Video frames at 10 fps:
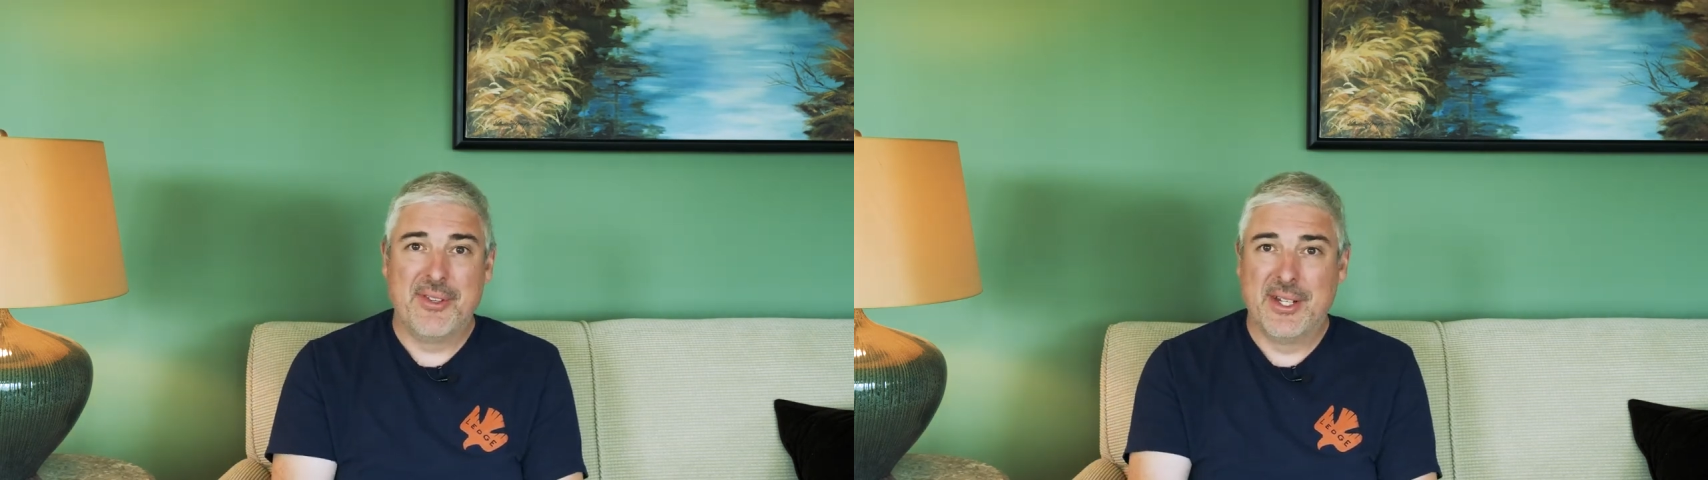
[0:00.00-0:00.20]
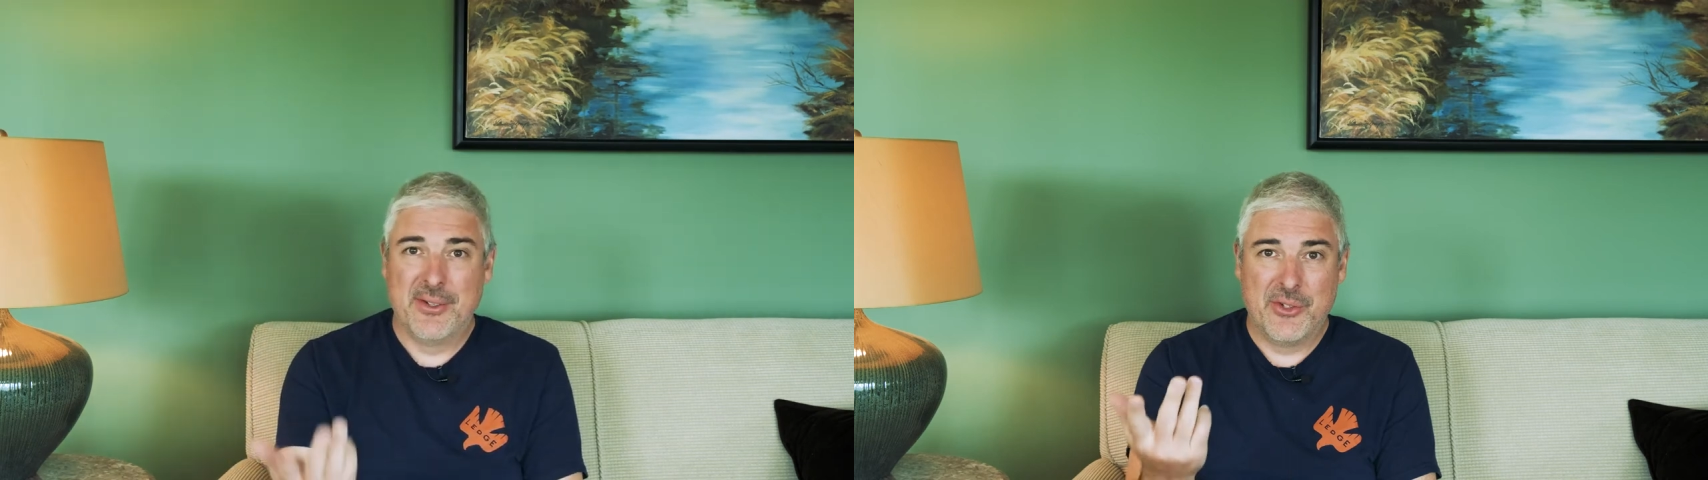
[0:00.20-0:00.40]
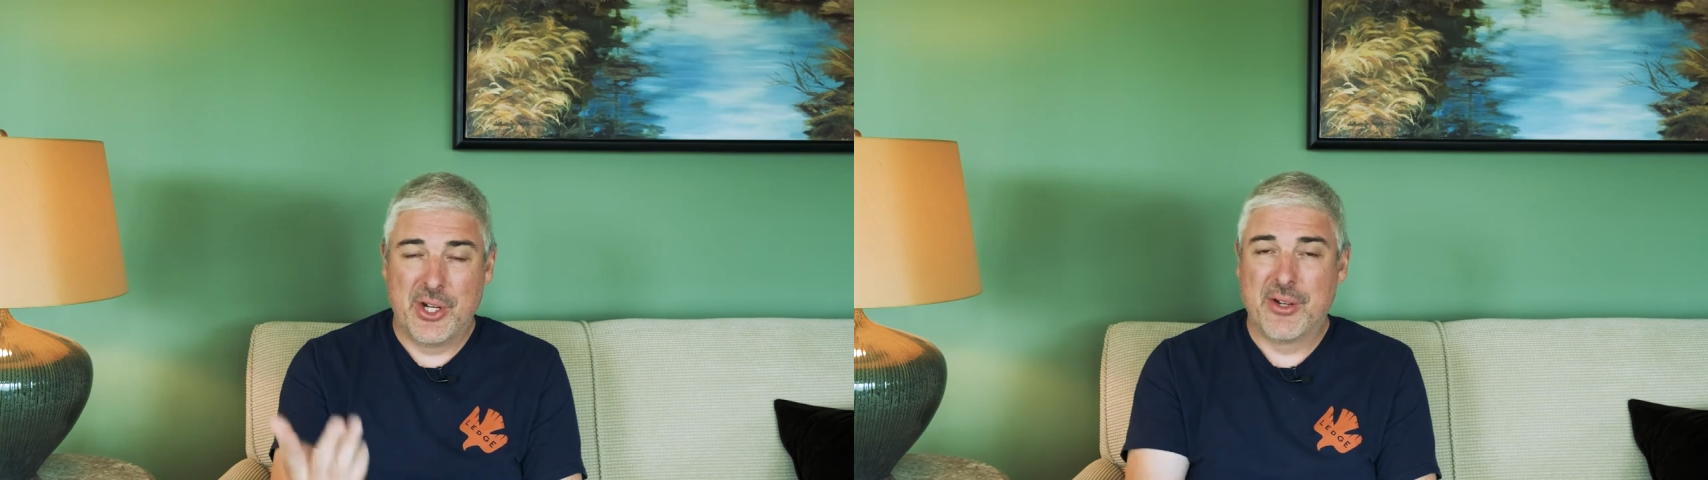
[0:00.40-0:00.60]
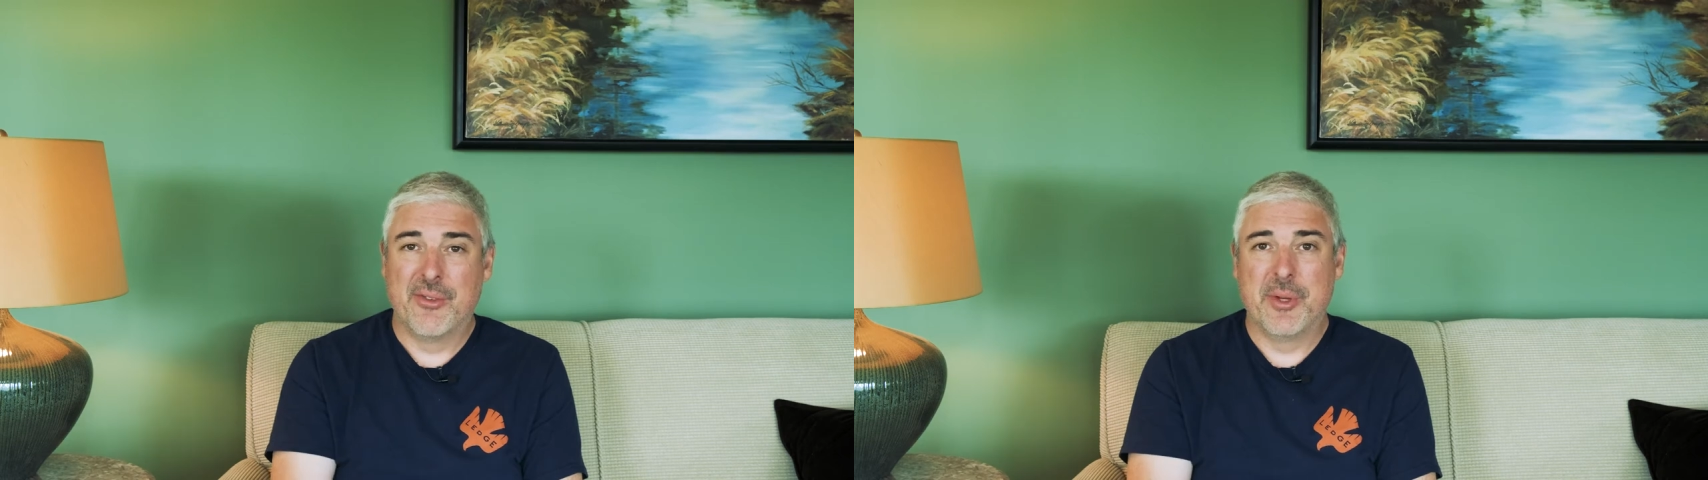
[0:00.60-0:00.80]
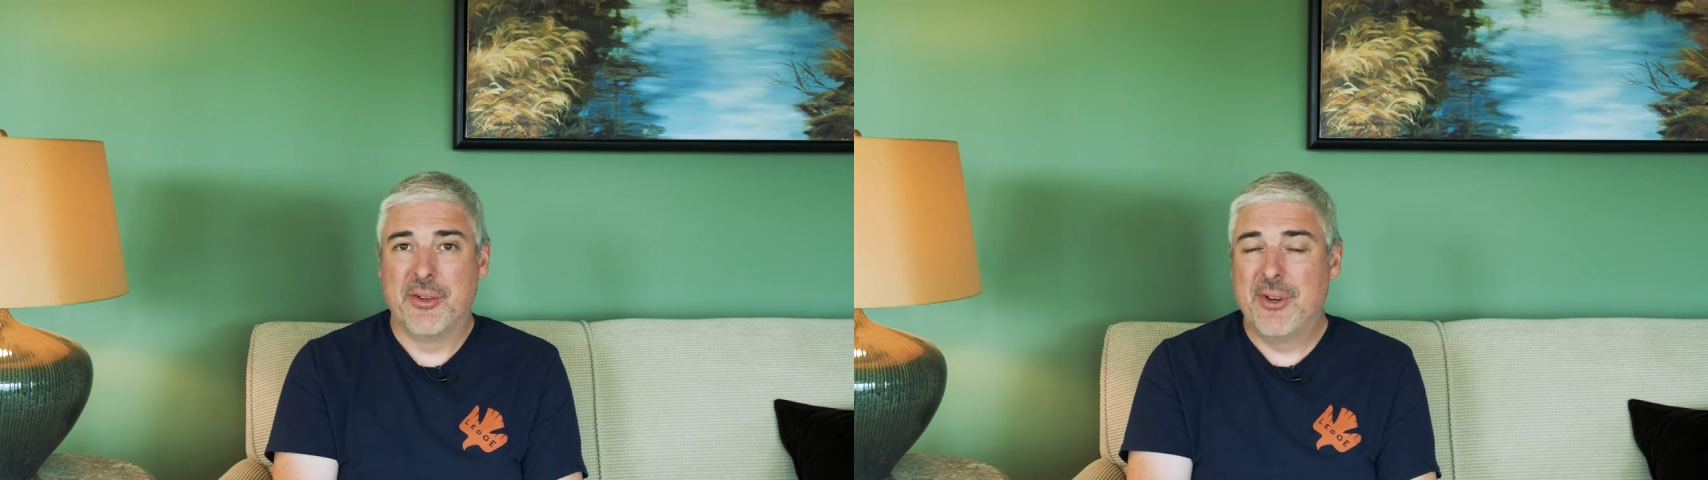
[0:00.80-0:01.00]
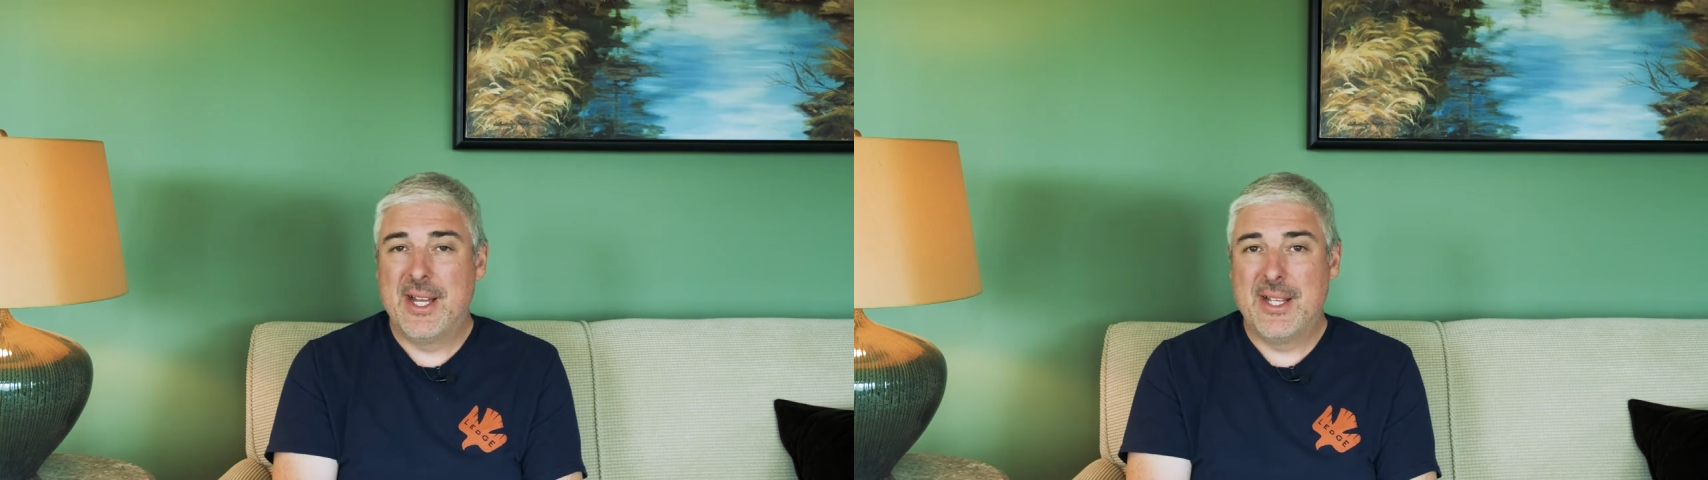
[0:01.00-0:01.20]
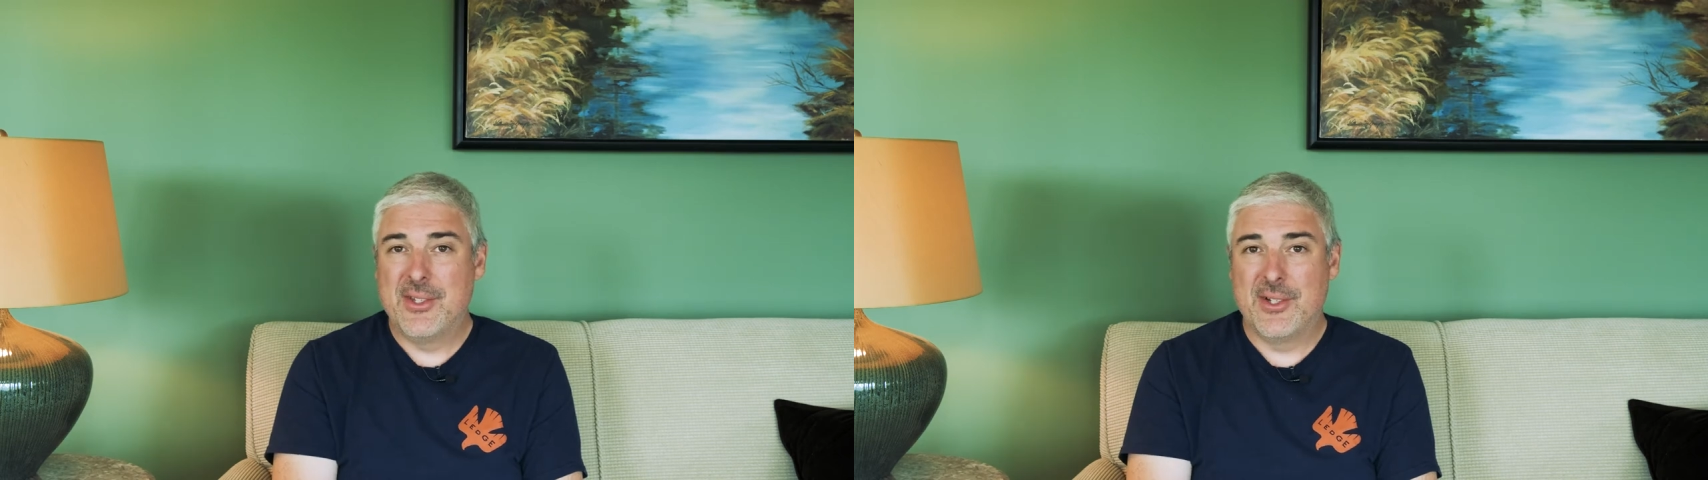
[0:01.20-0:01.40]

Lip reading: you know, junk from your friends.